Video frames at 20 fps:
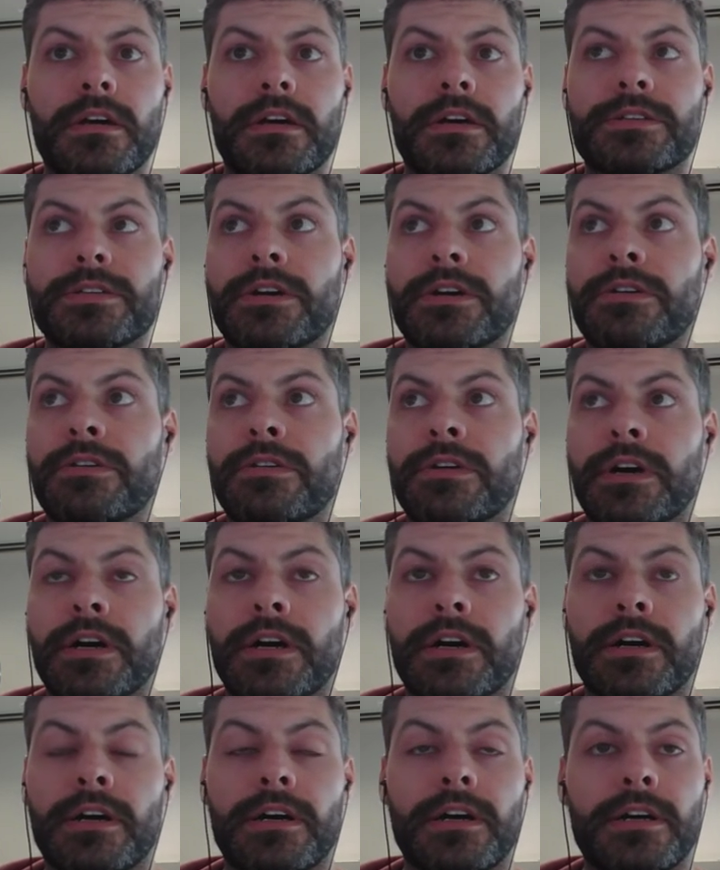So
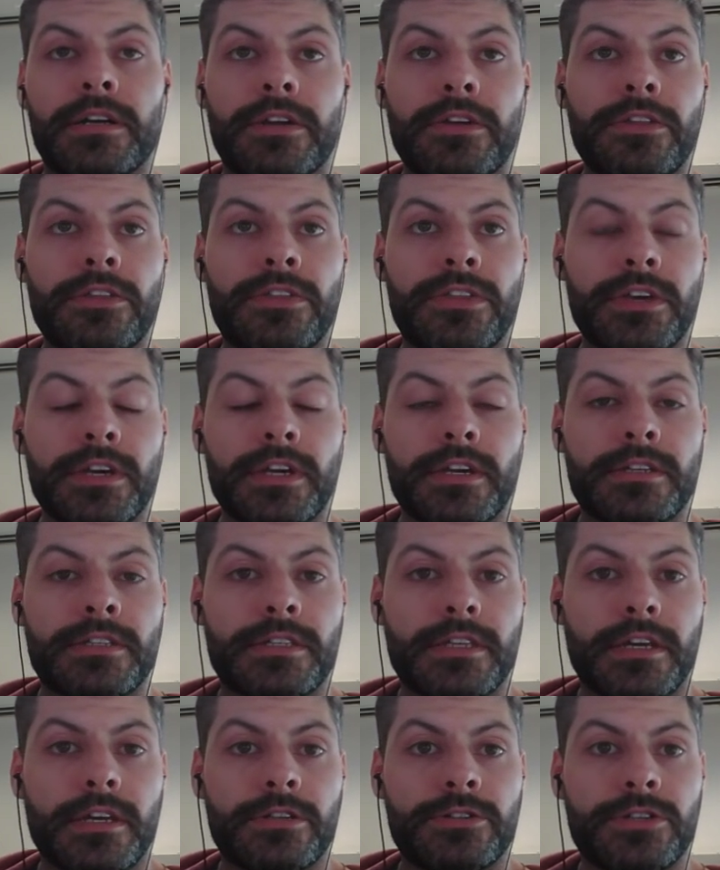another thing is
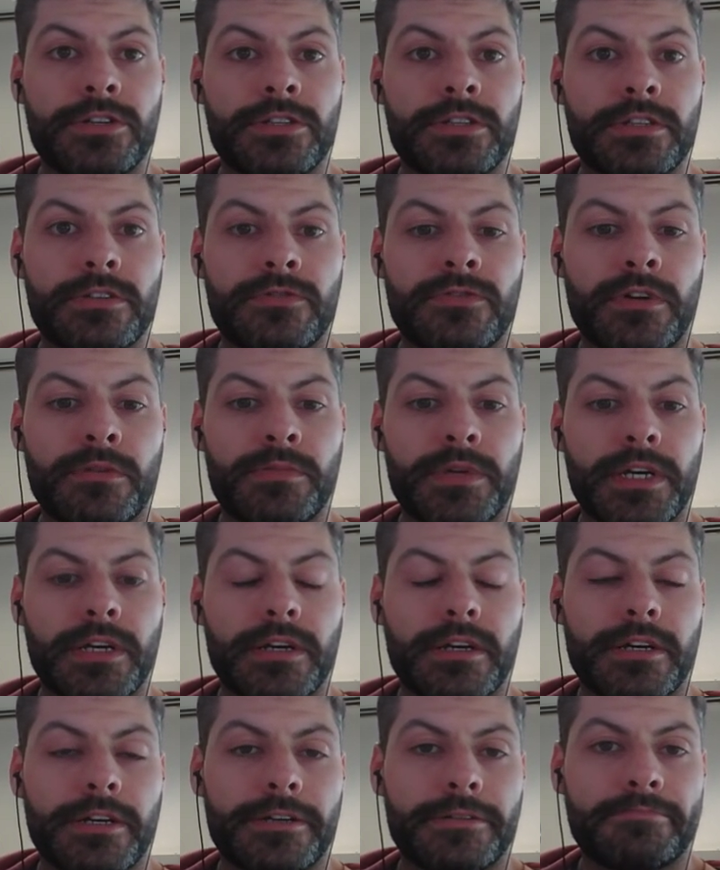that just from
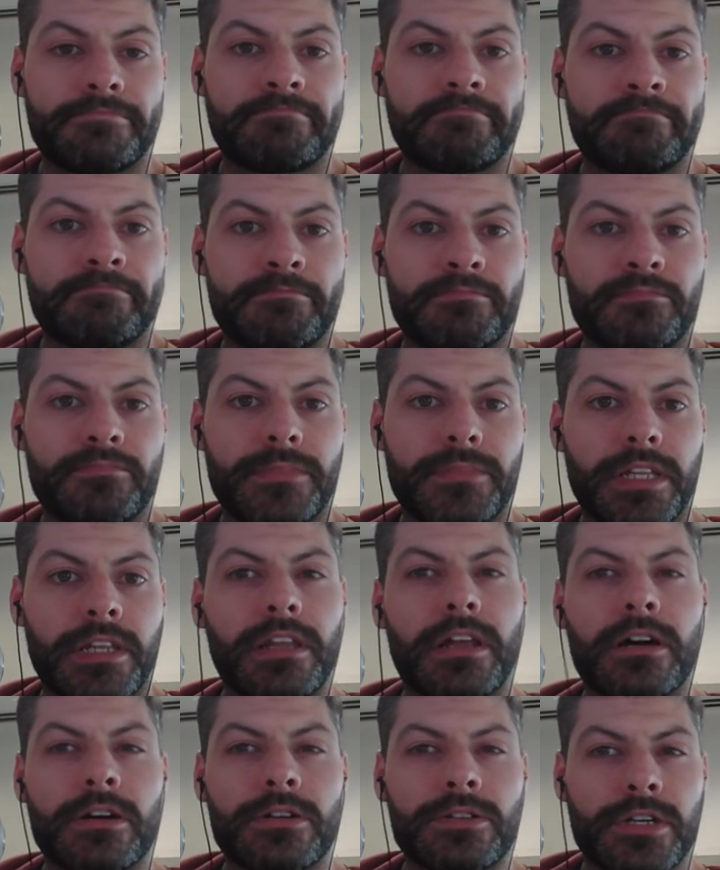a
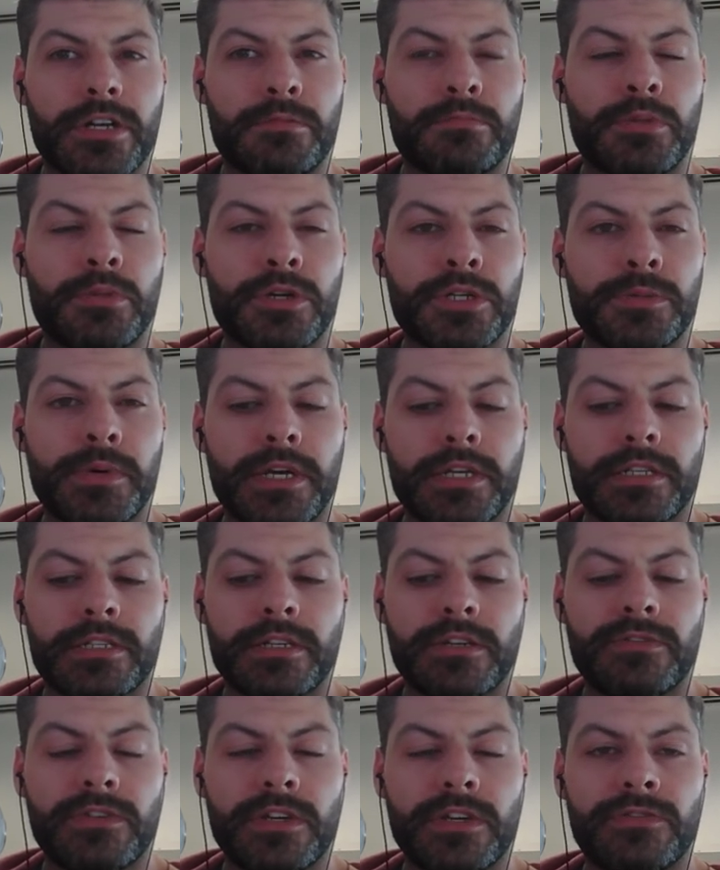long-term
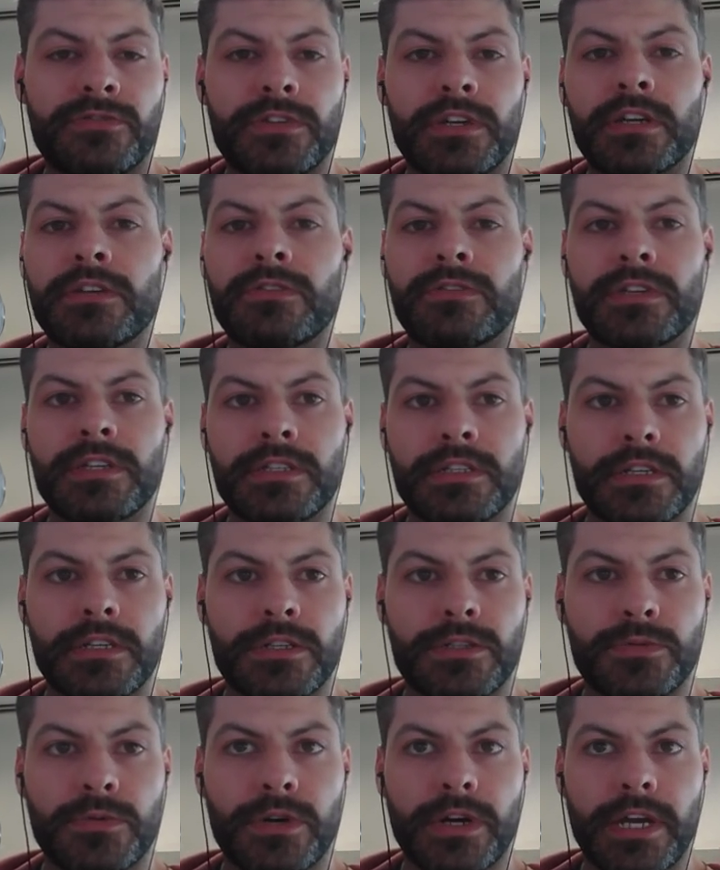perspective, if none of these
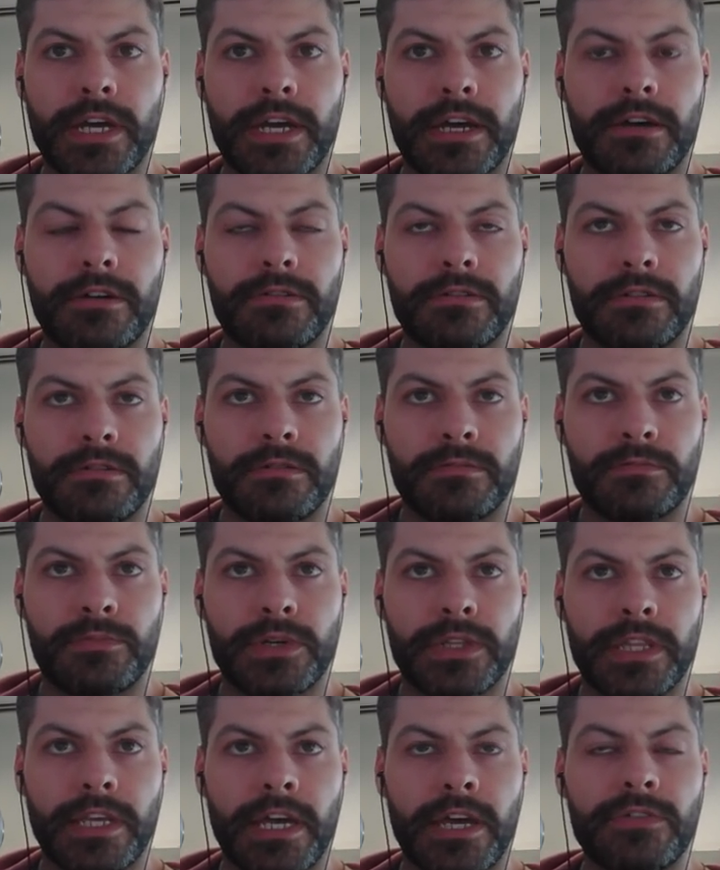things work out,
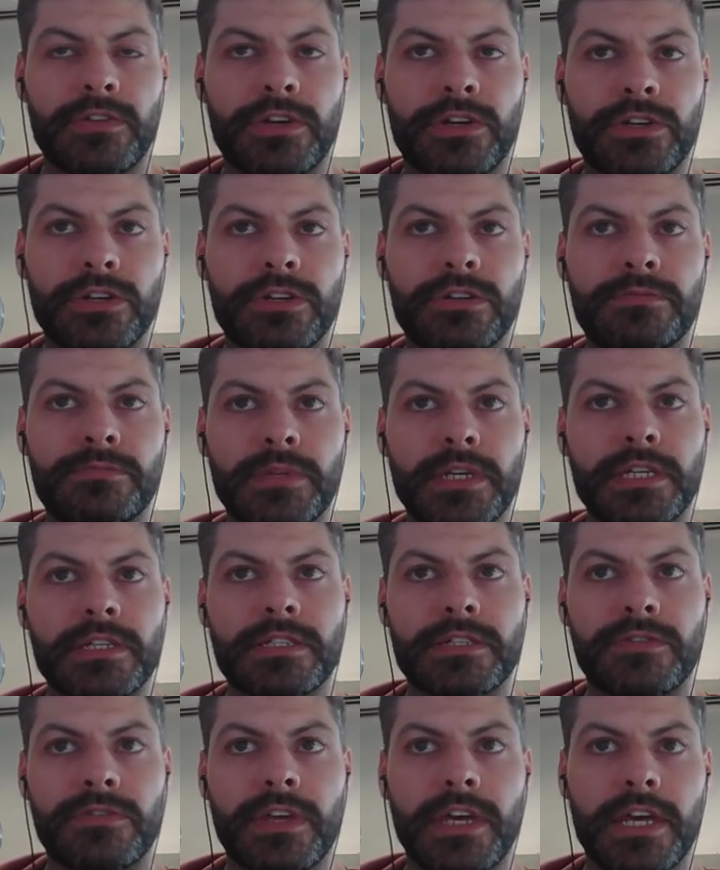but they have a good
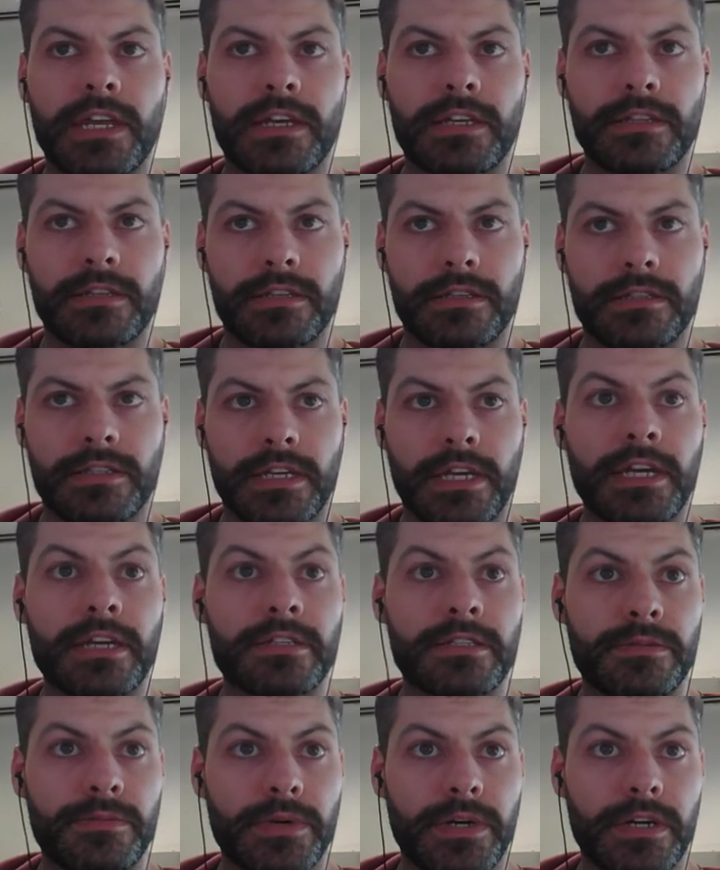means of getting these
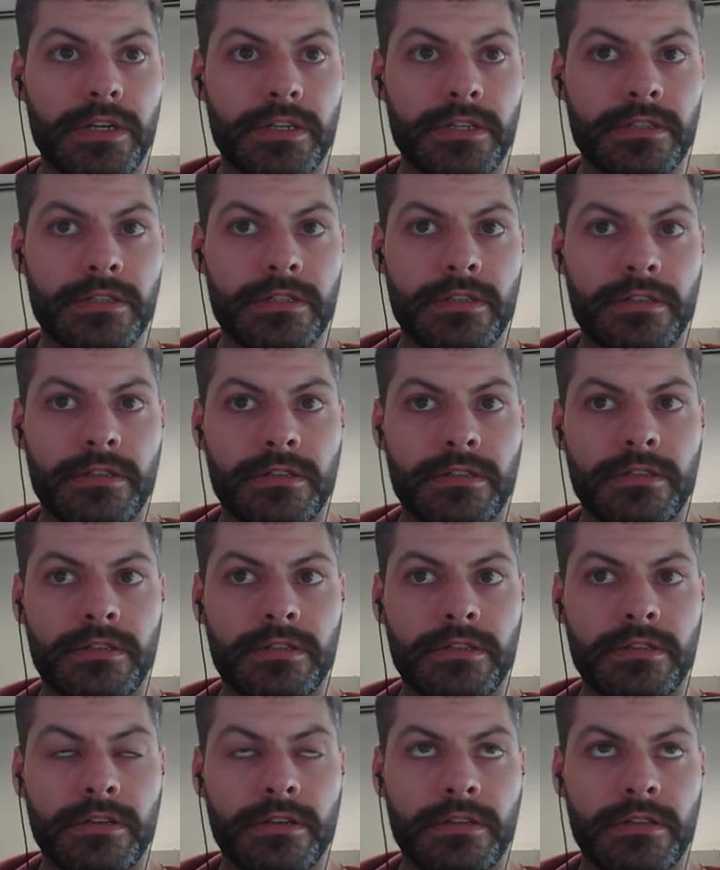antibodies,
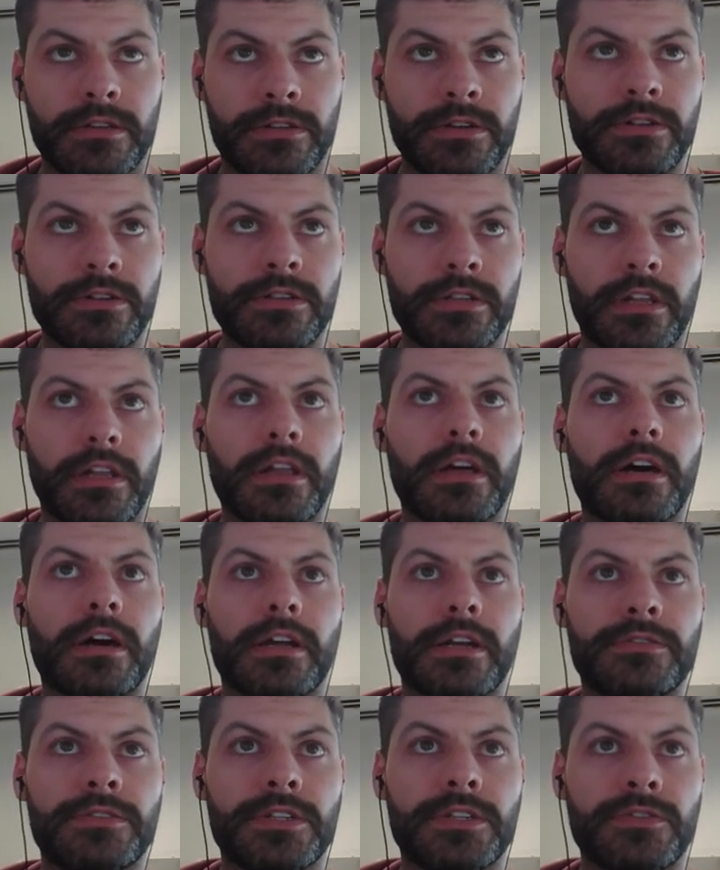there's a
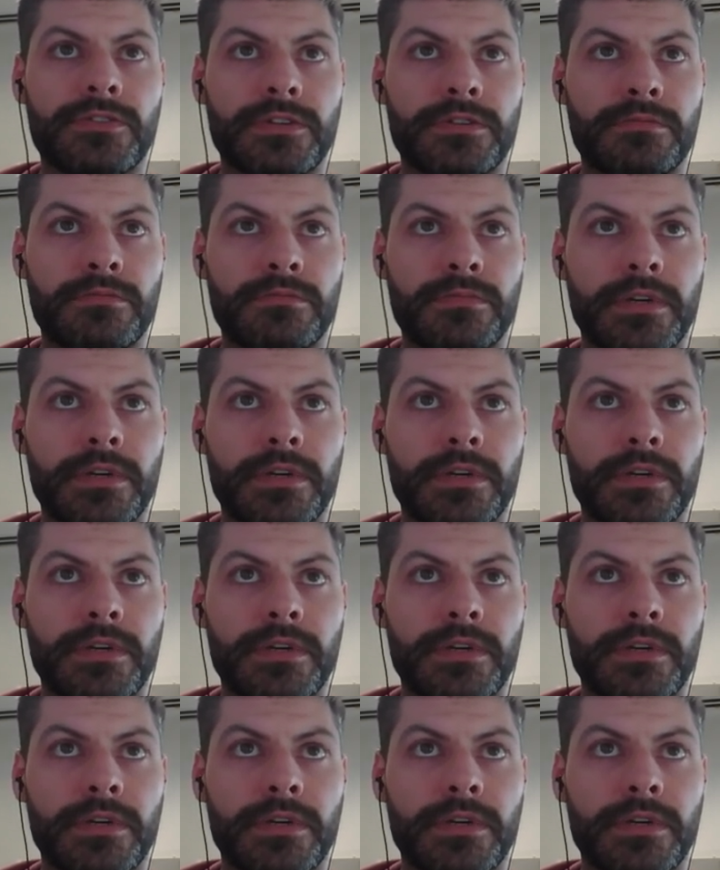lot of different